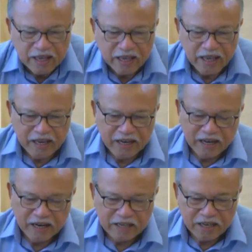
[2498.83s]
And
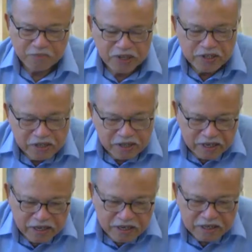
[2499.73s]
as I mentioned
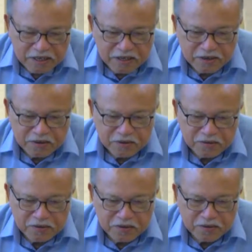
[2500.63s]
earlier,
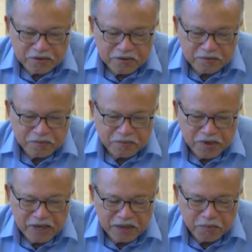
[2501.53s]

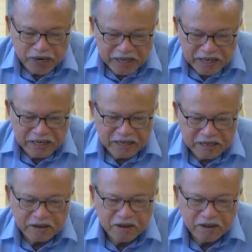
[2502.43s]
Malay binding,